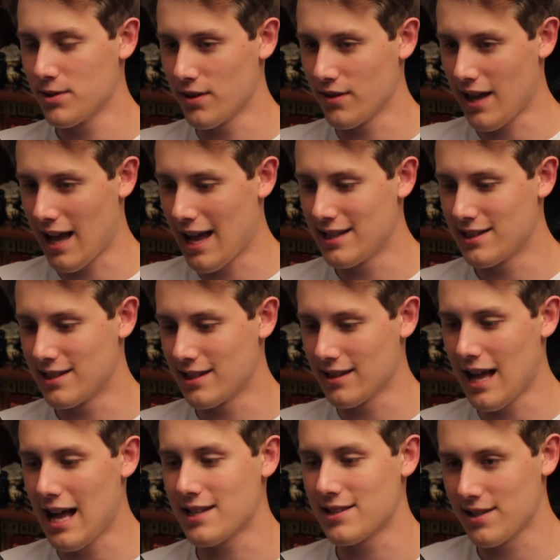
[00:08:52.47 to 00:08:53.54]
so the head's the
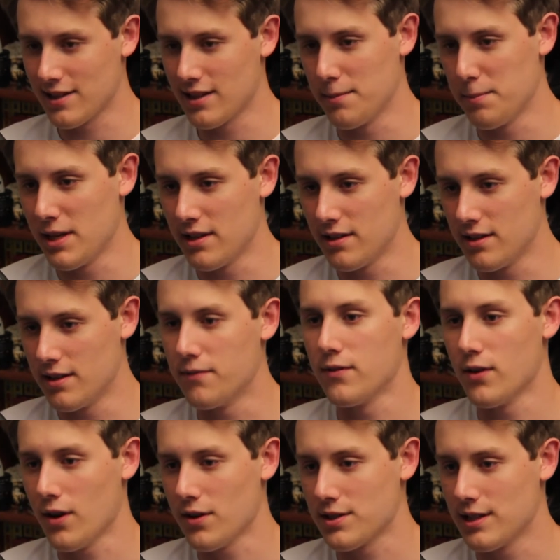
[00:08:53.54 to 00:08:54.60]
last thing to be
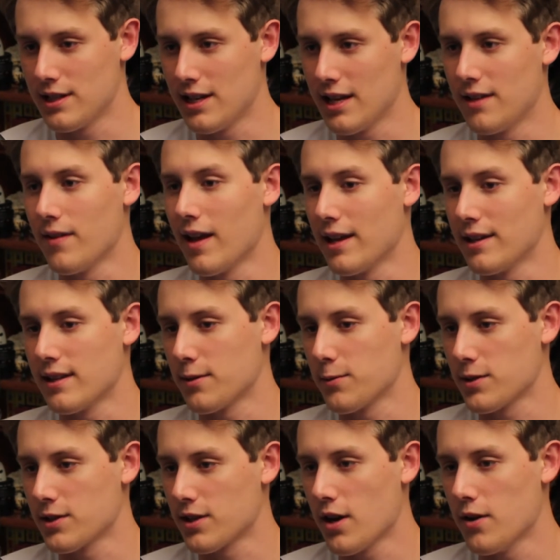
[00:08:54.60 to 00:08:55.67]
defrosted if anything
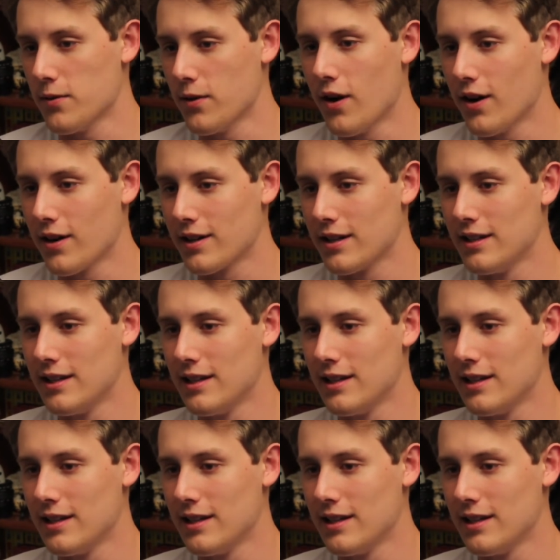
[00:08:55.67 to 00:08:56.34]
were to go wrong.